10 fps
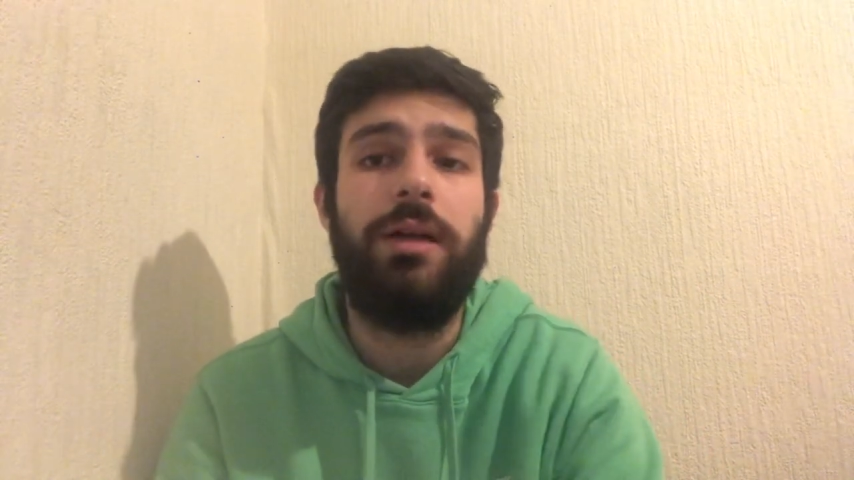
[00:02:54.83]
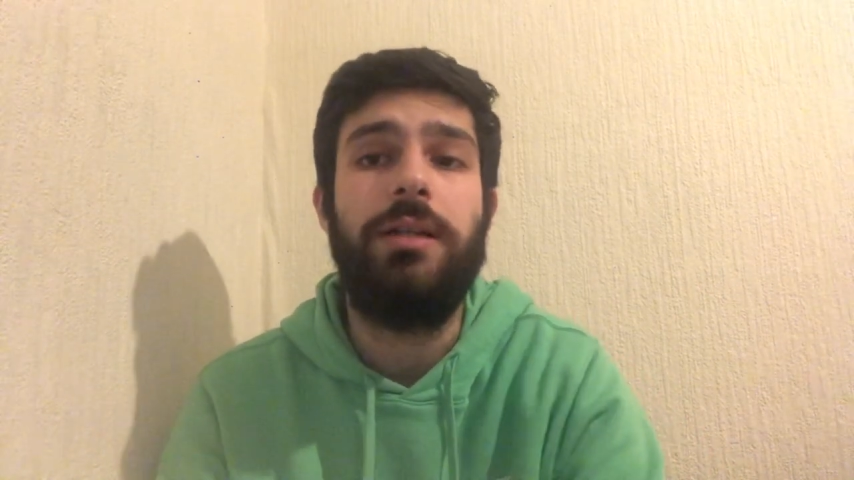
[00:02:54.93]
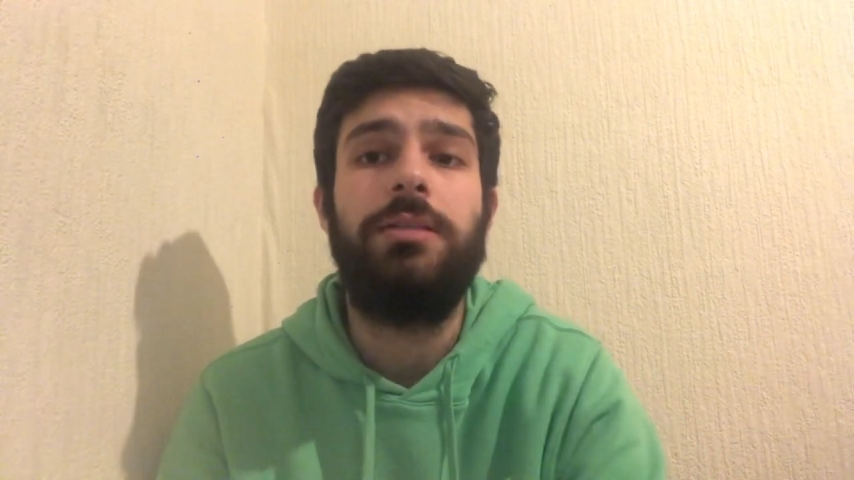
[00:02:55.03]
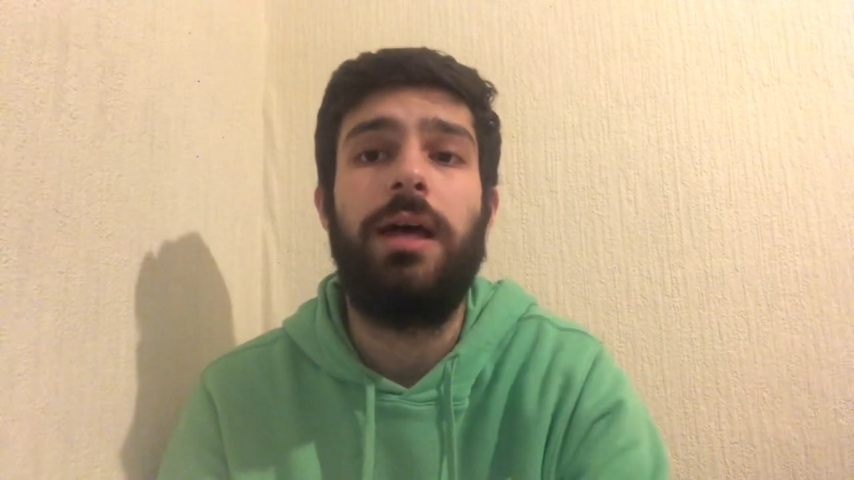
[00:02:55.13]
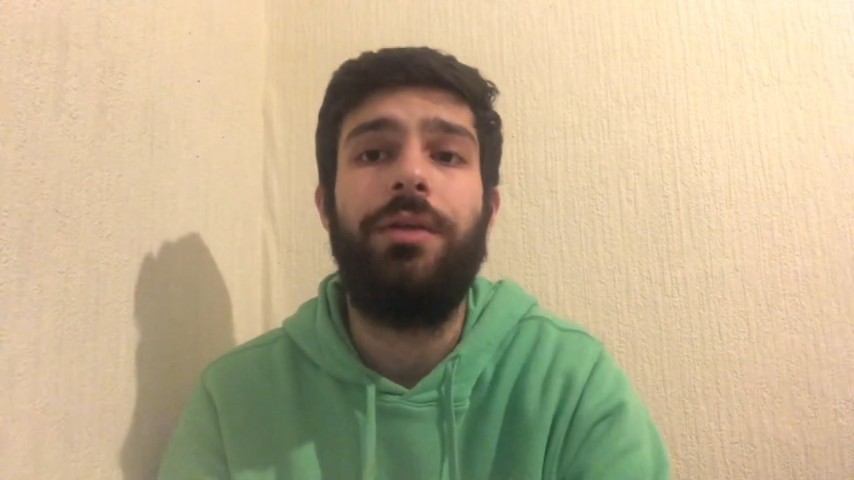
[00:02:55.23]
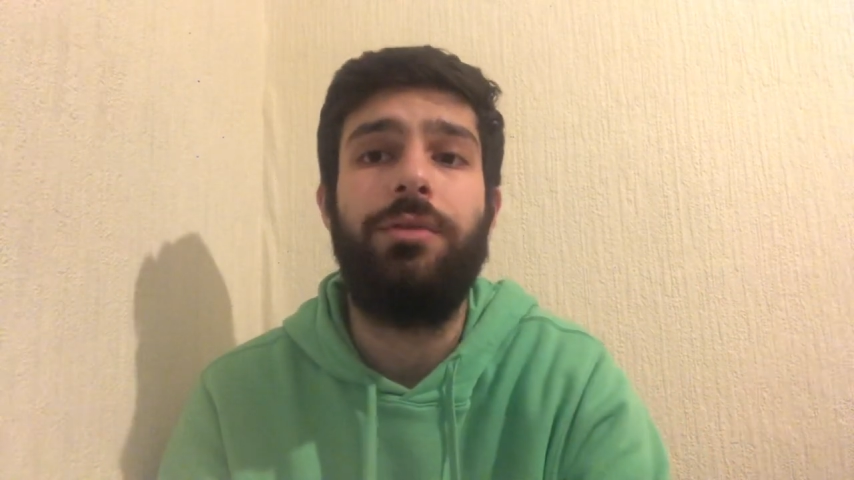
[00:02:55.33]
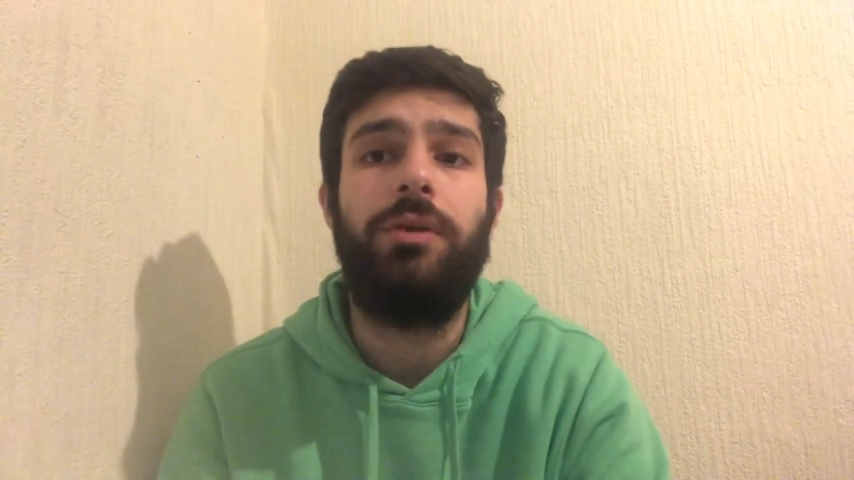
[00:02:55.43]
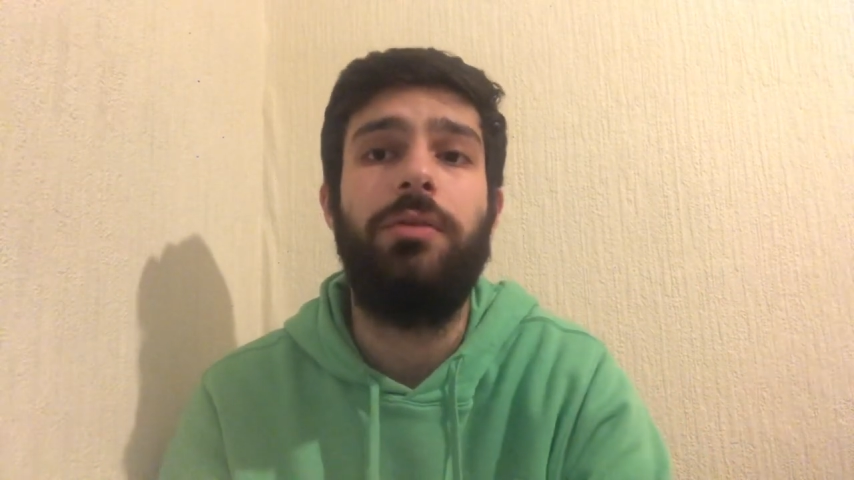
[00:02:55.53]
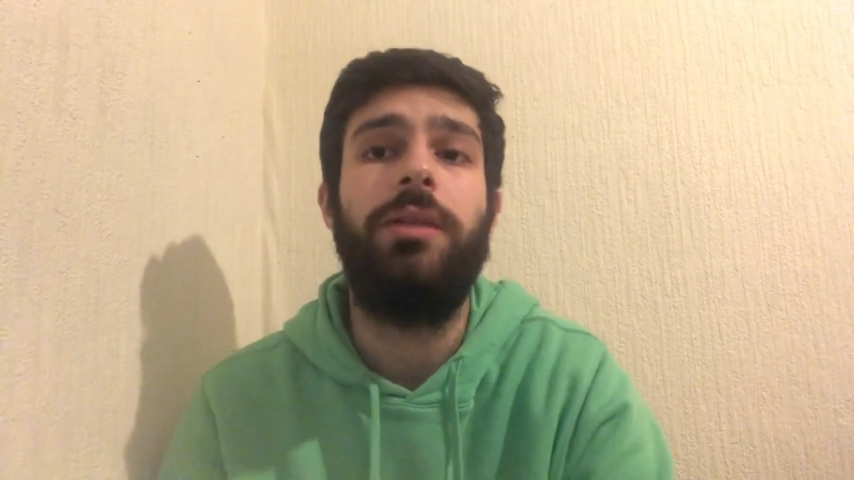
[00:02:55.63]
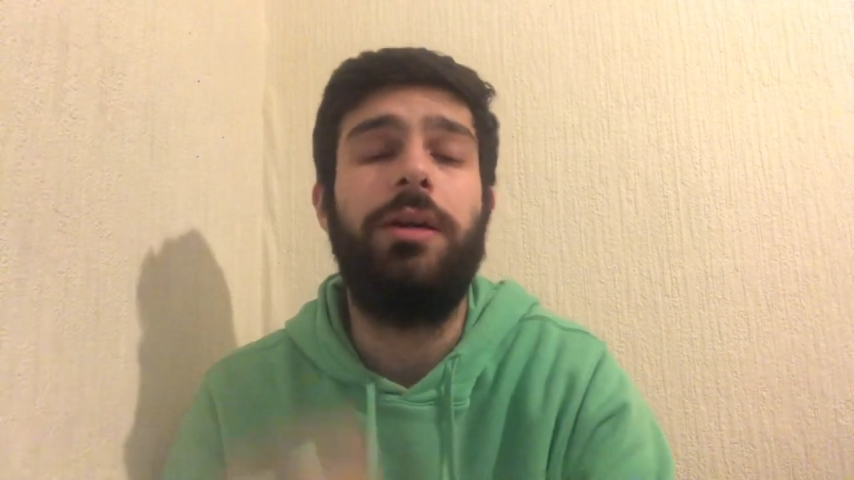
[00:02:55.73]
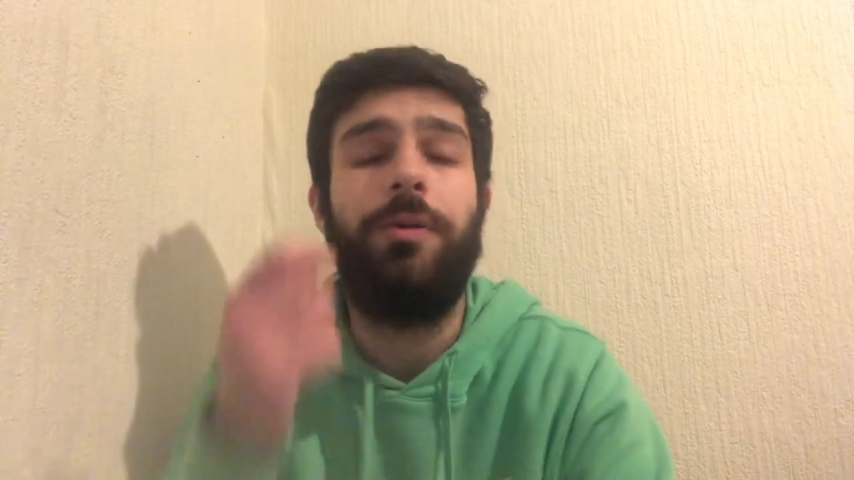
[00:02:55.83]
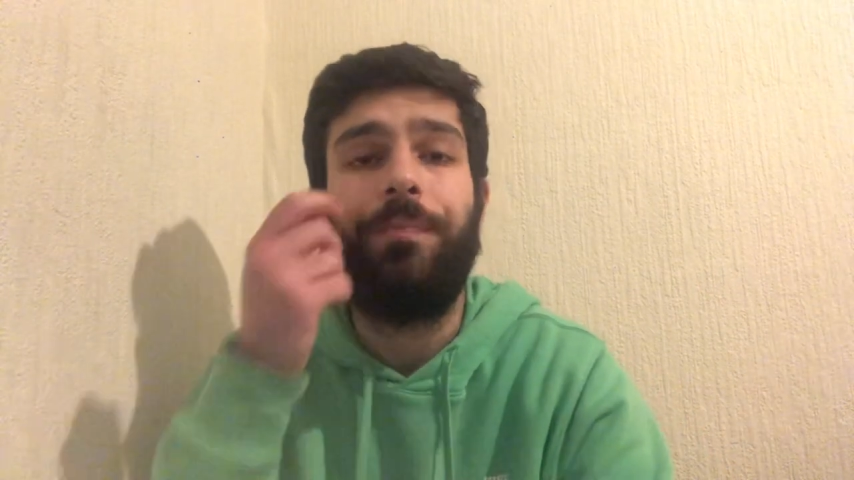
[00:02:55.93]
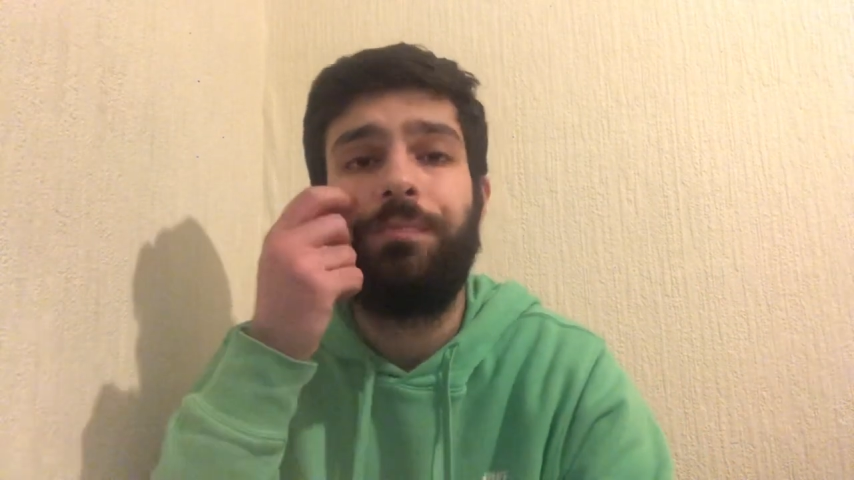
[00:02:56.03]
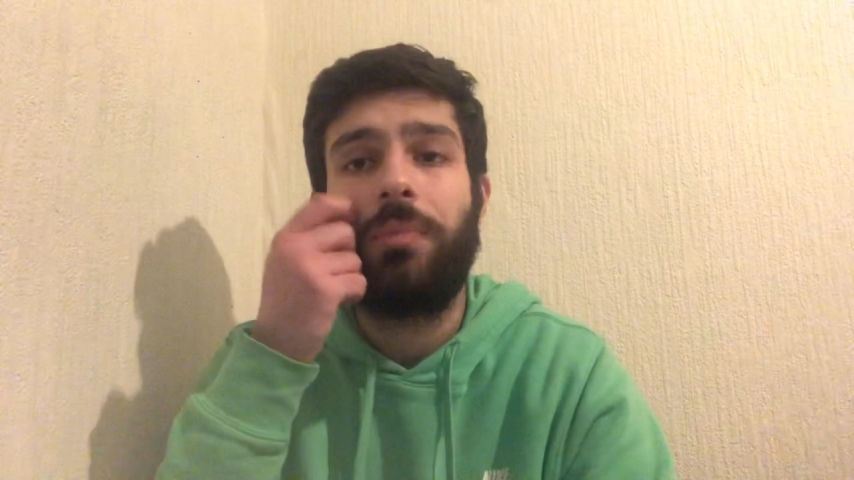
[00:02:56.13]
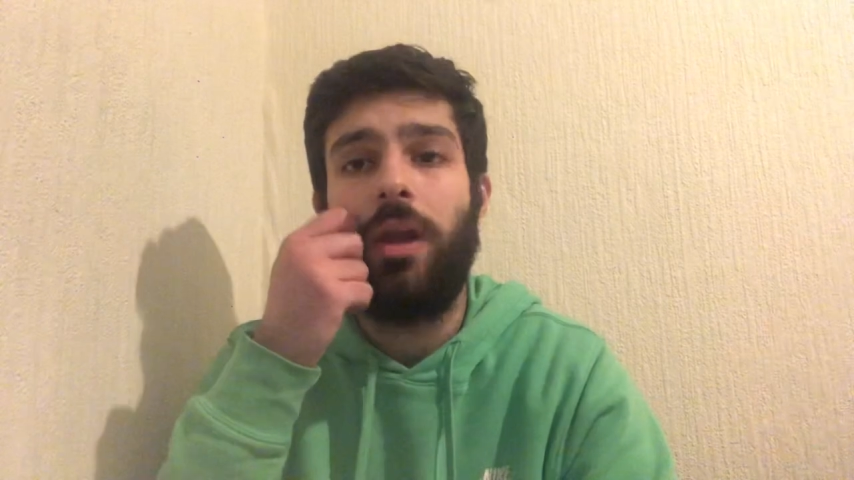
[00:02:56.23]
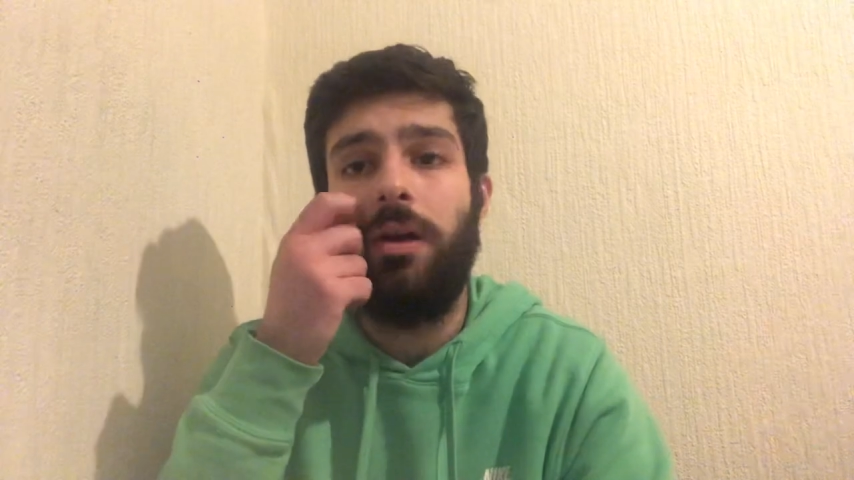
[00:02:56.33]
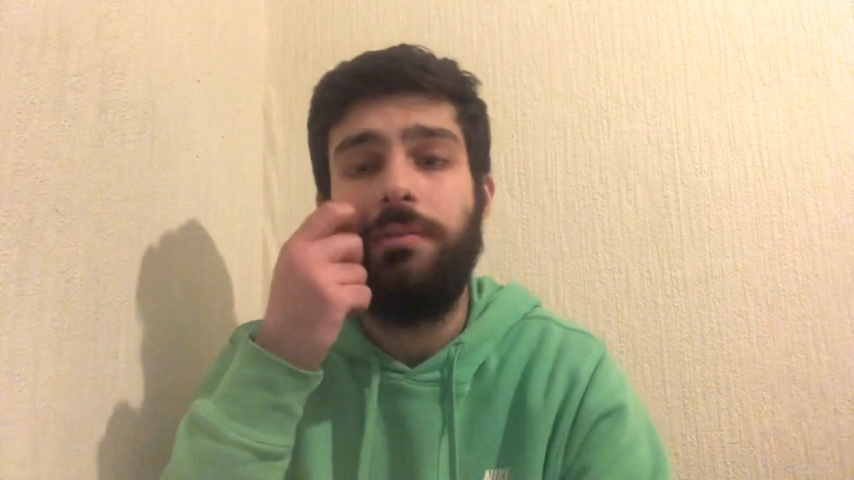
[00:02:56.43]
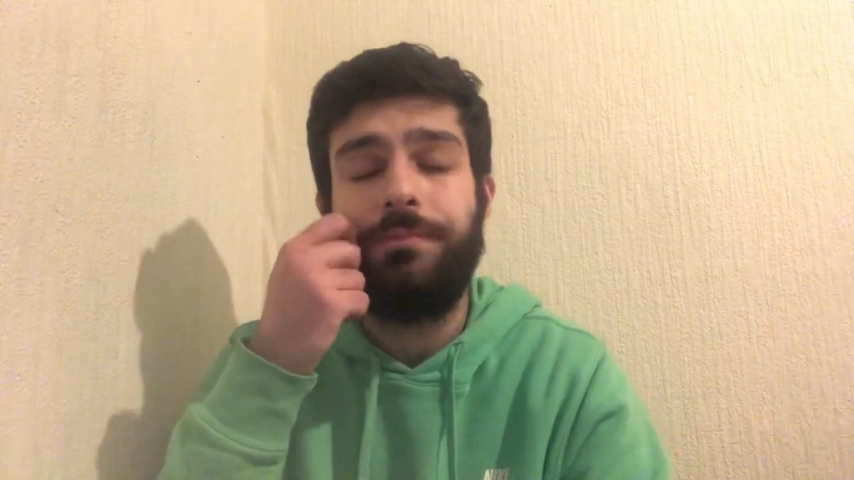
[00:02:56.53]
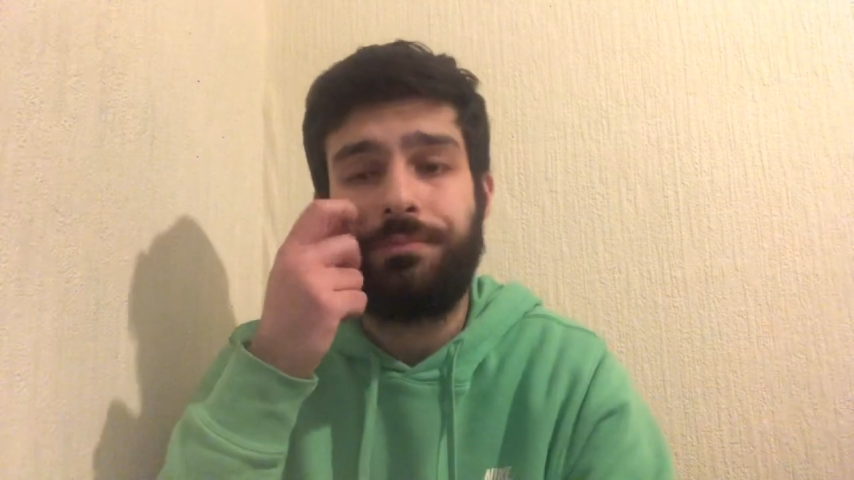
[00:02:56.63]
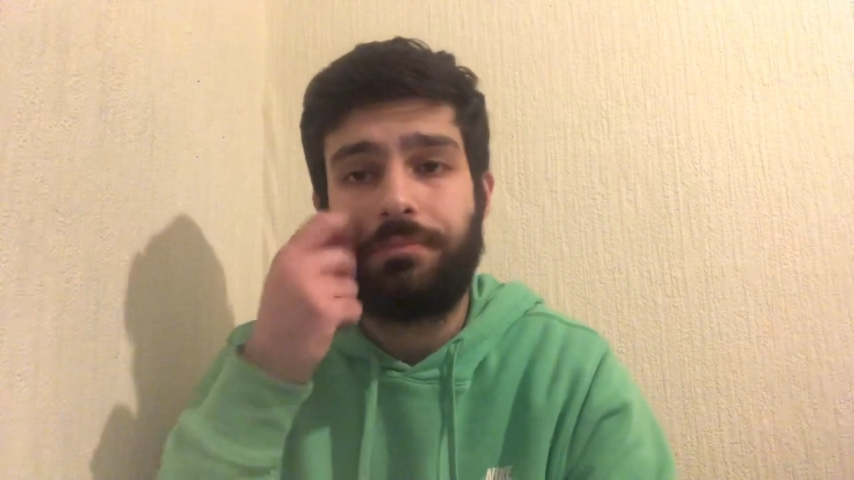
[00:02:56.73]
is now the real deal. In